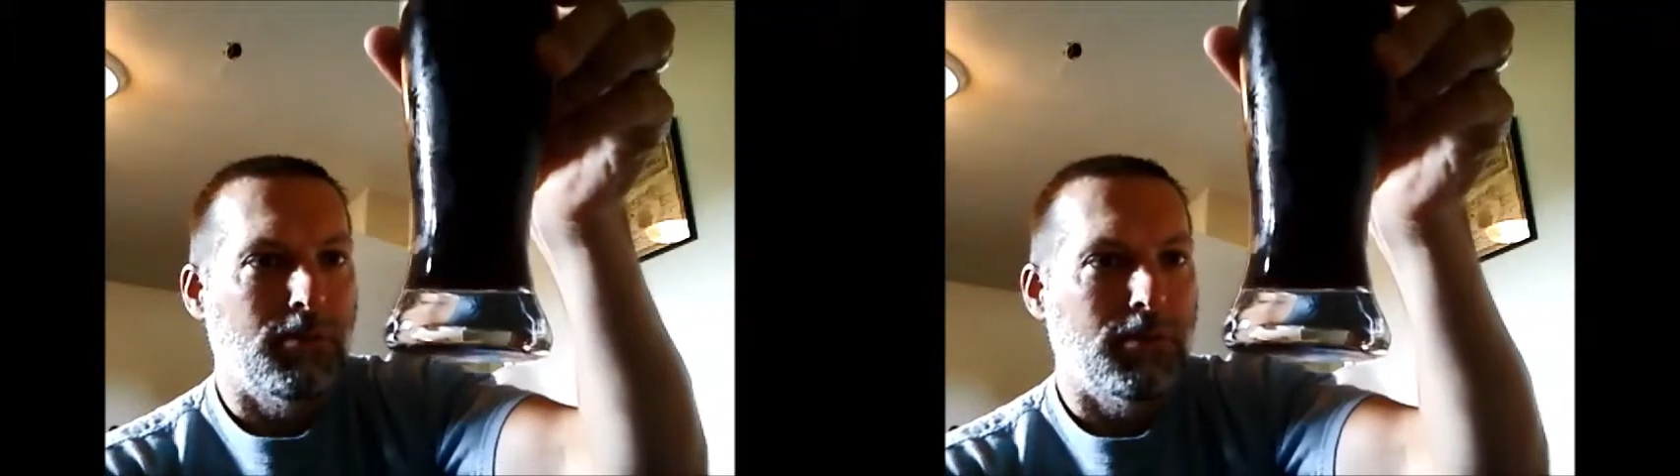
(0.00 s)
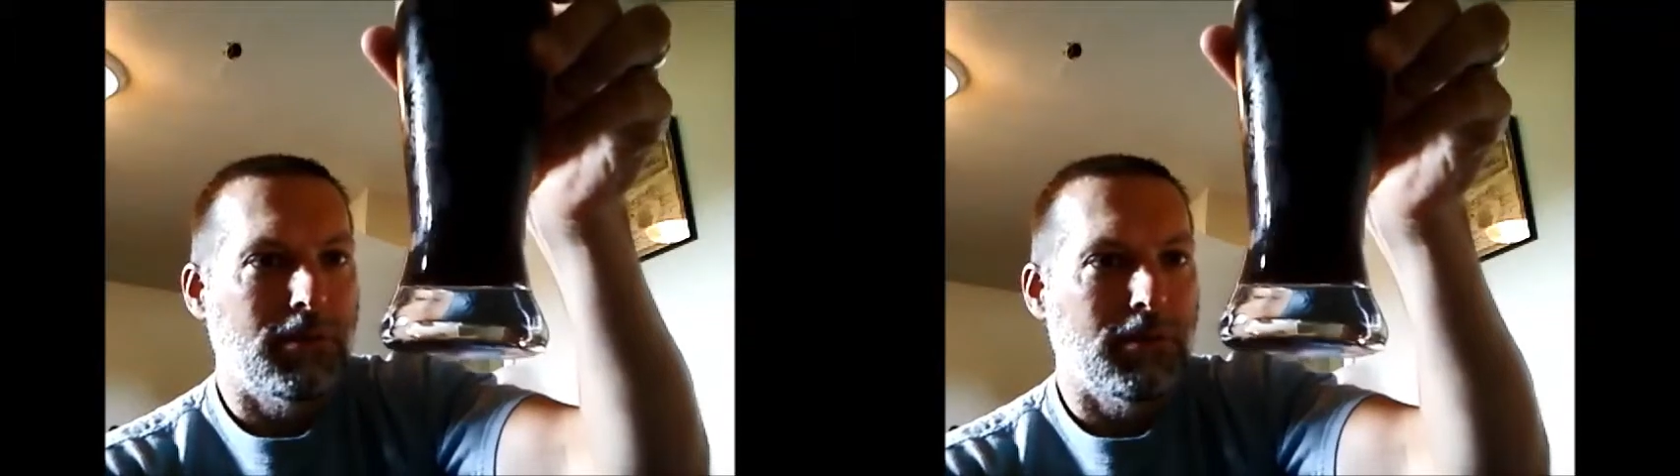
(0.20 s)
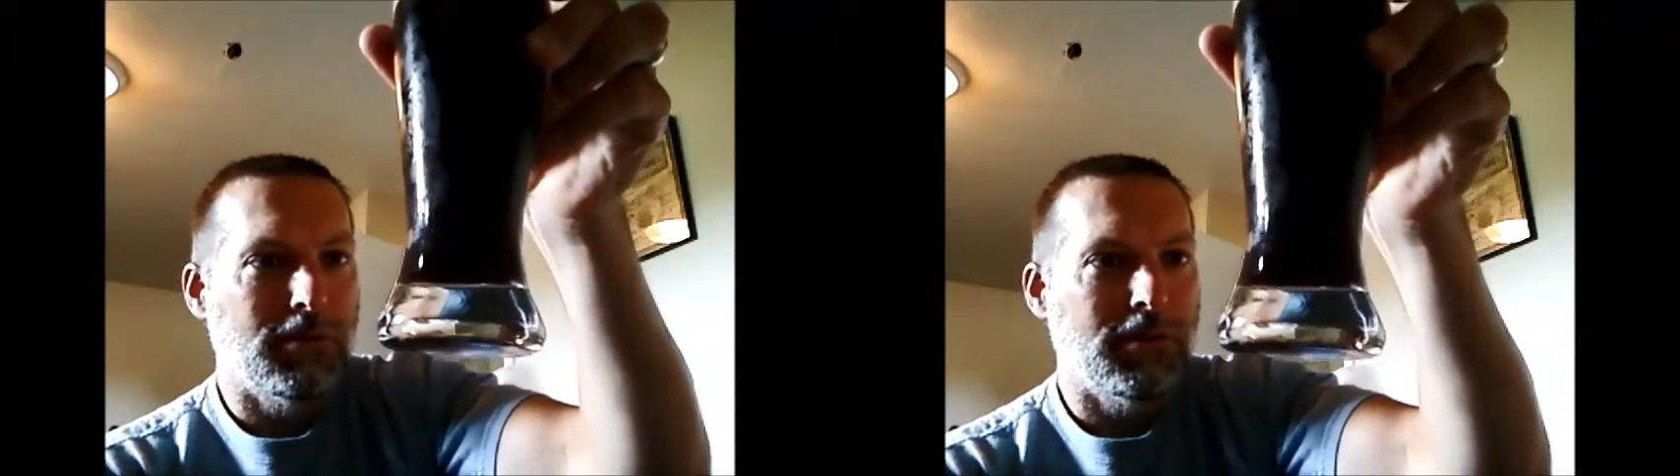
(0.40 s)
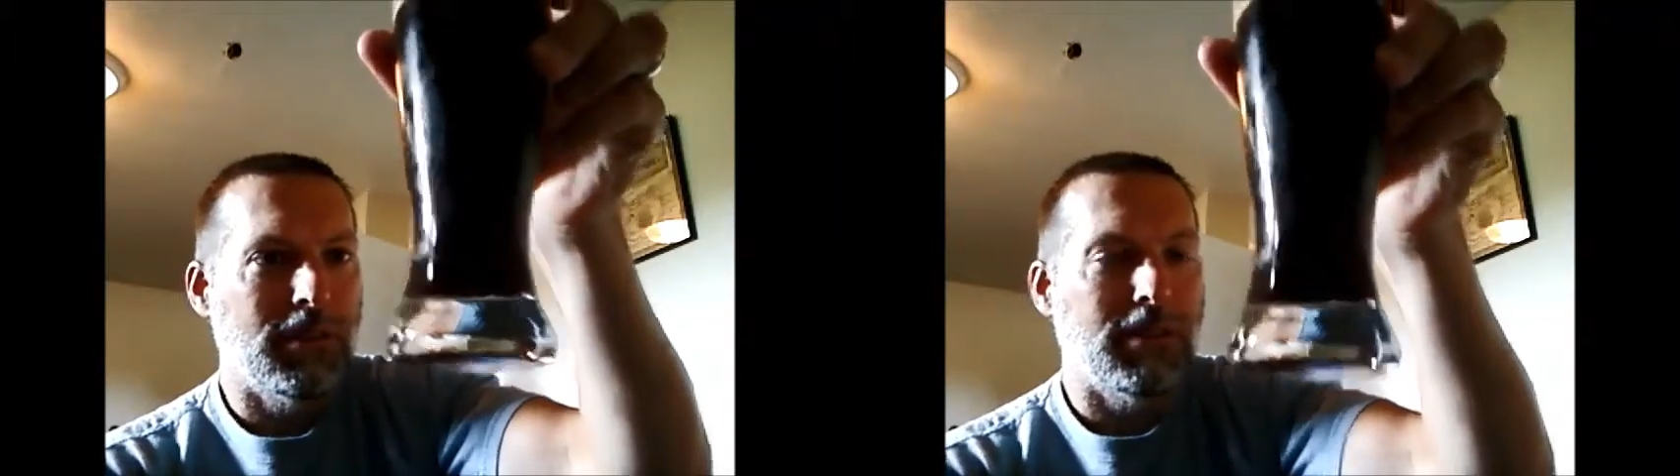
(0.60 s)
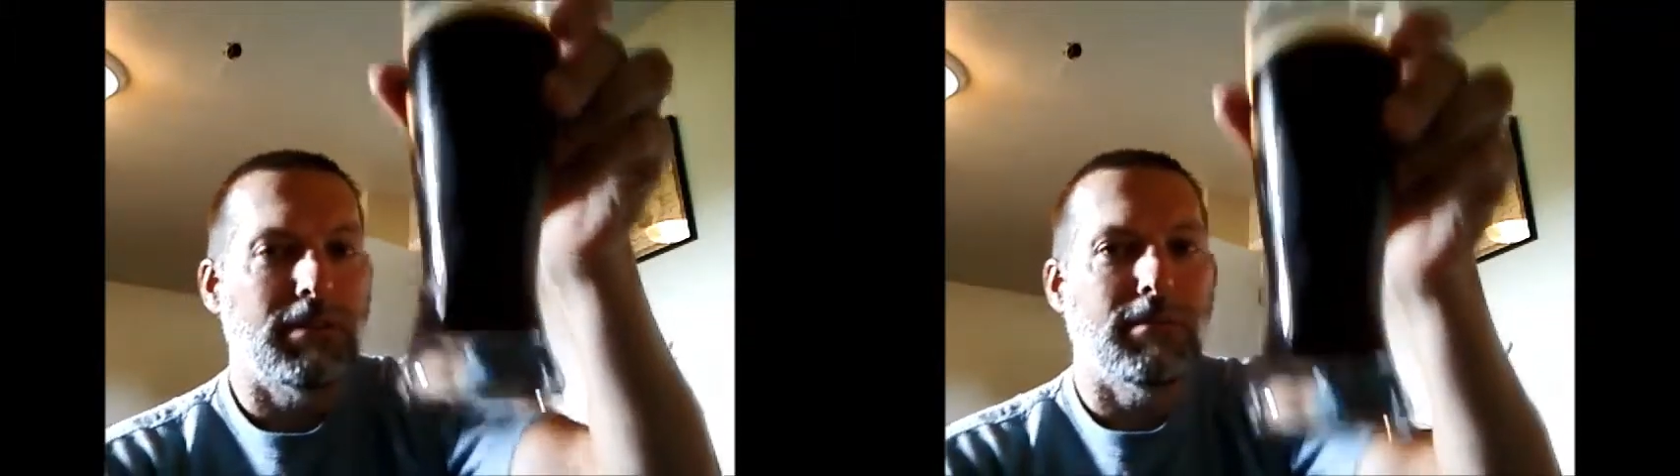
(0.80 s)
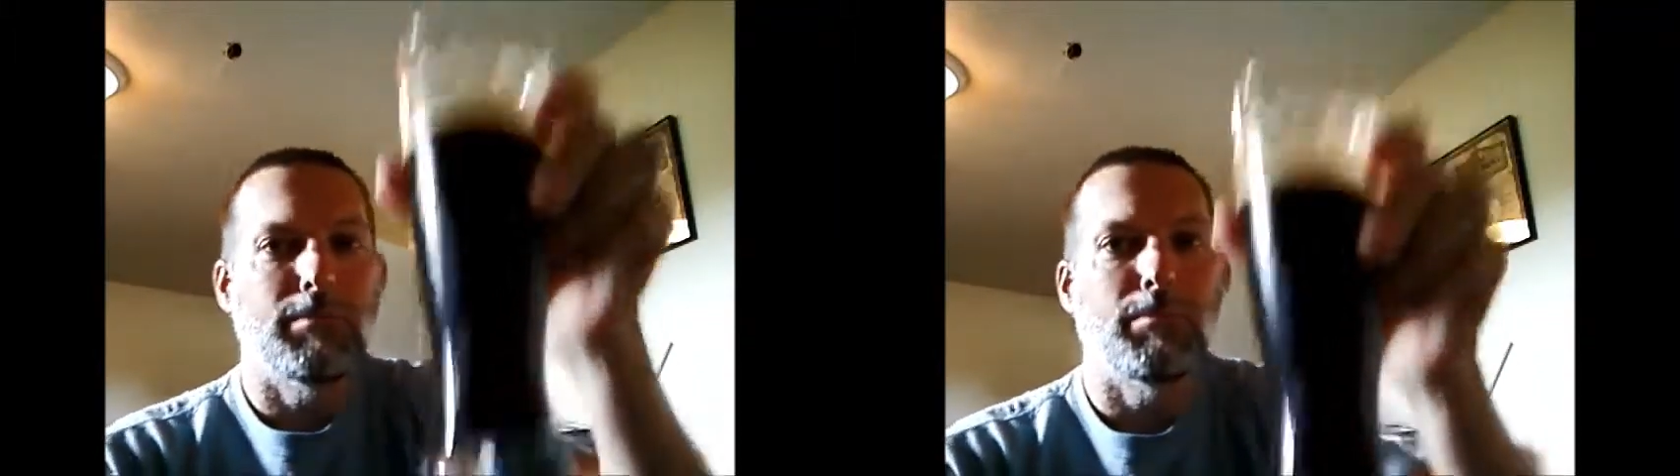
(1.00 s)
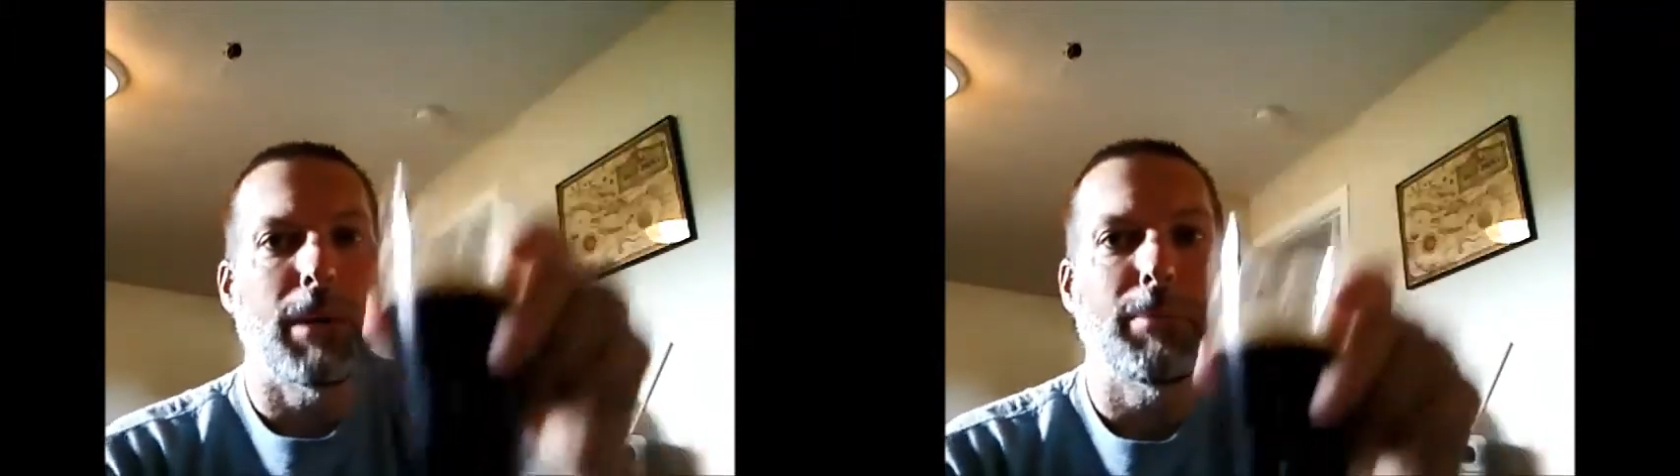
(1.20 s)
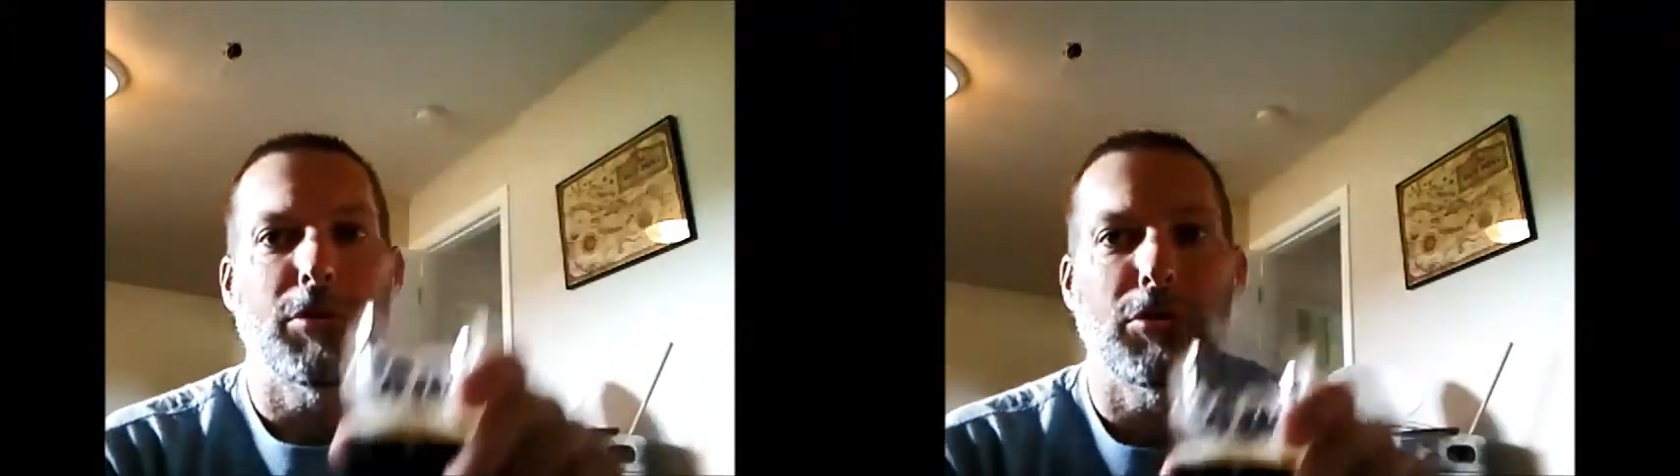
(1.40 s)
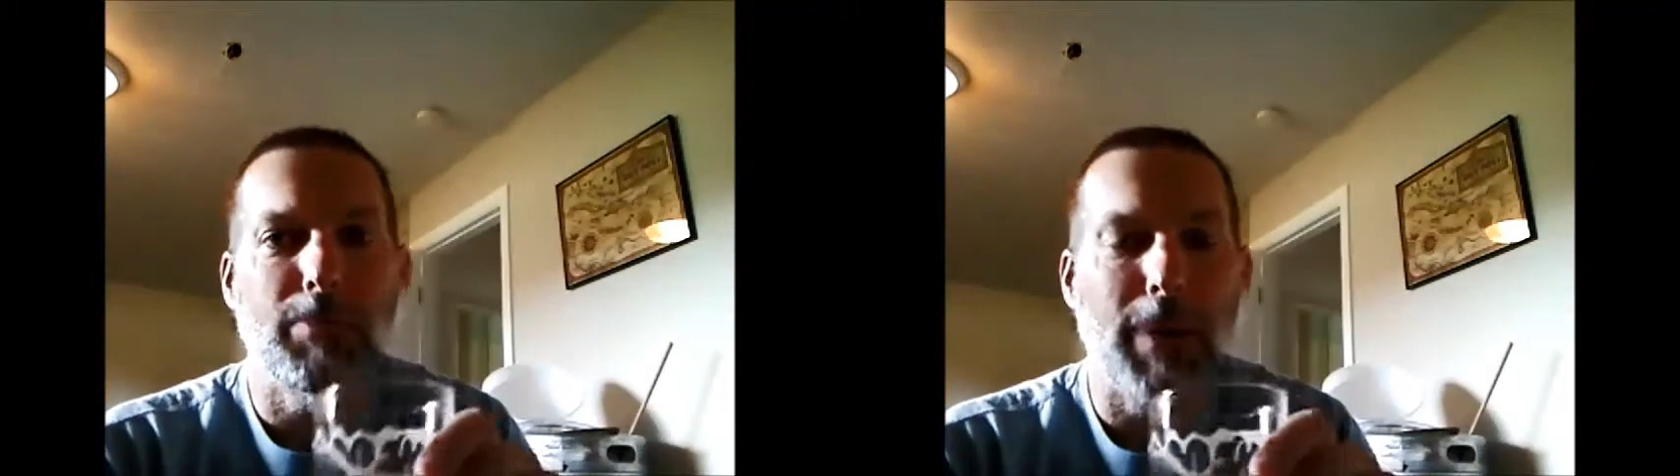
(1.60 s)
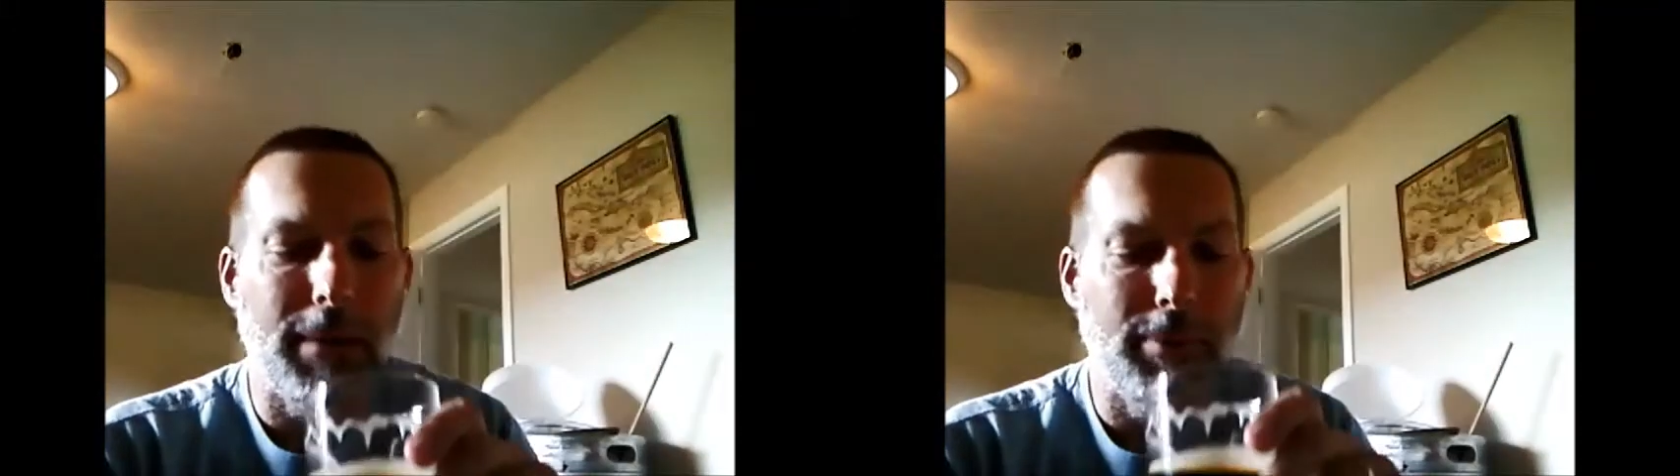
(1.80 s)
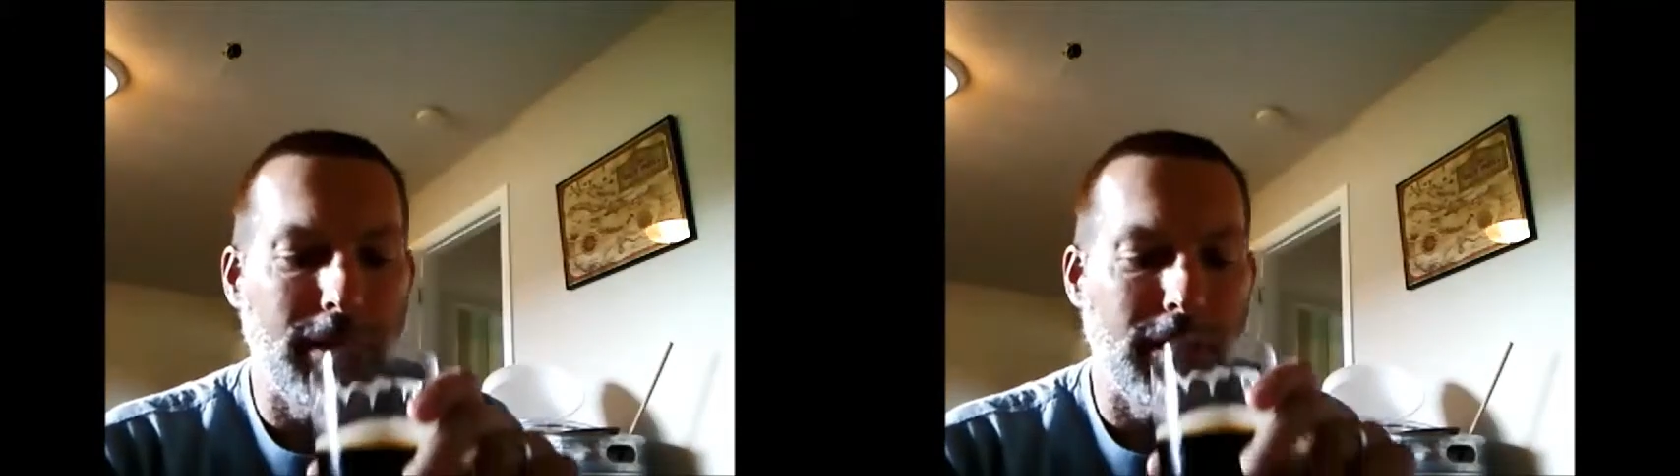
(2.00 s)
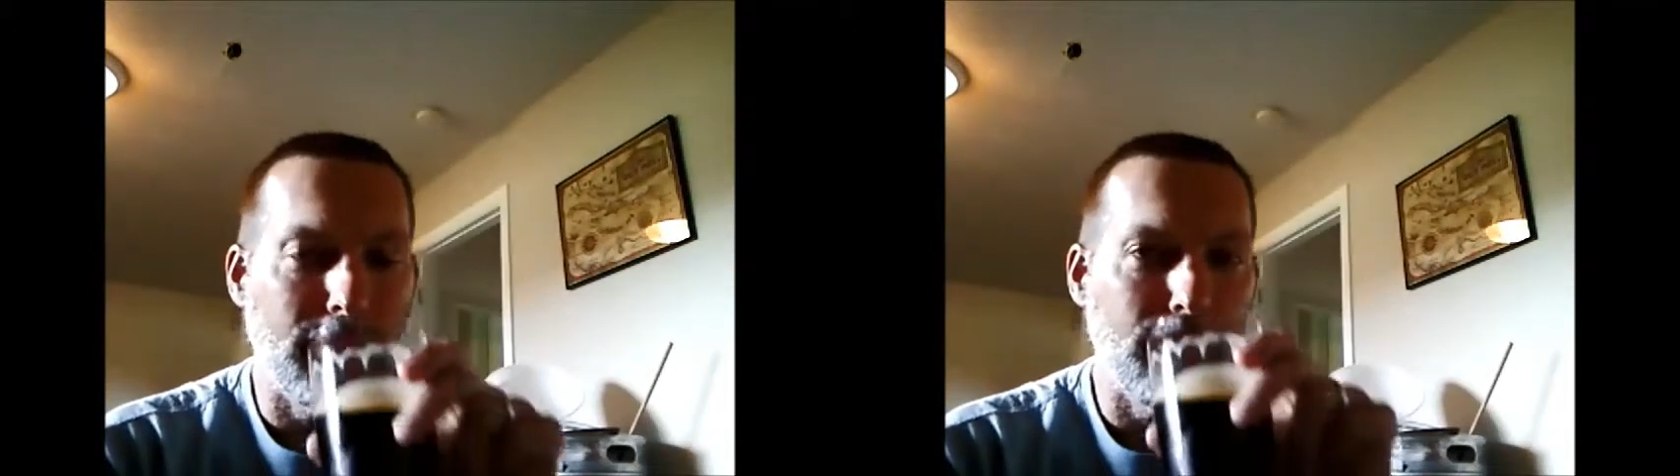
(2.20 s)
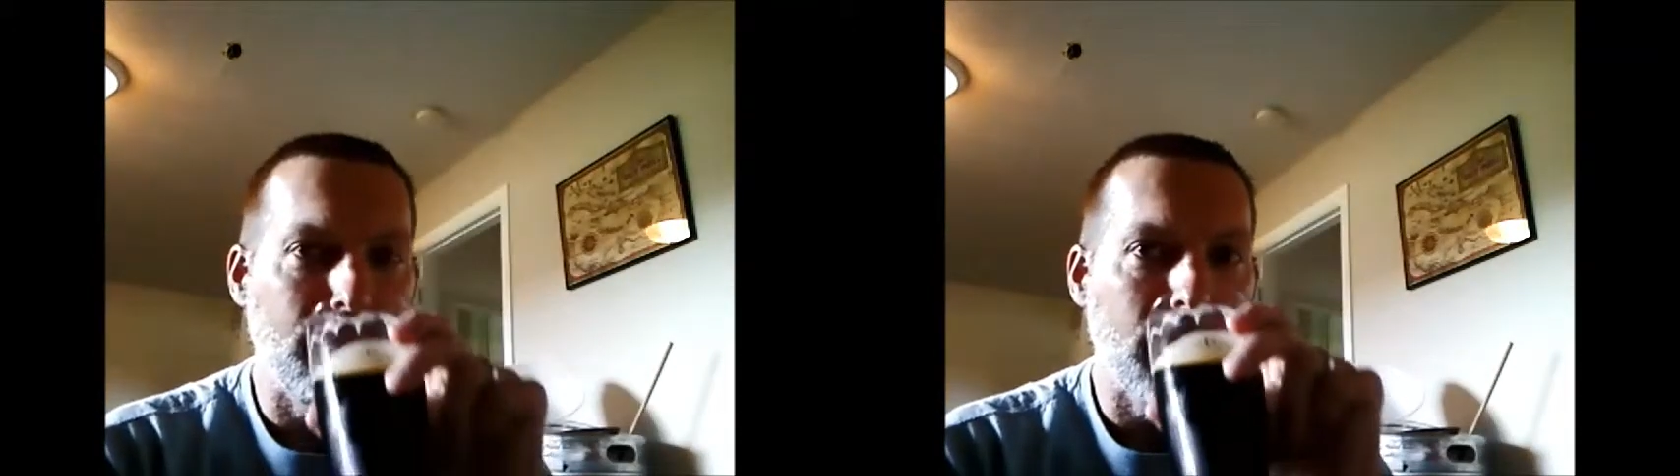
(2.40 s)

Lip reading: Still seeing bubbles popping up.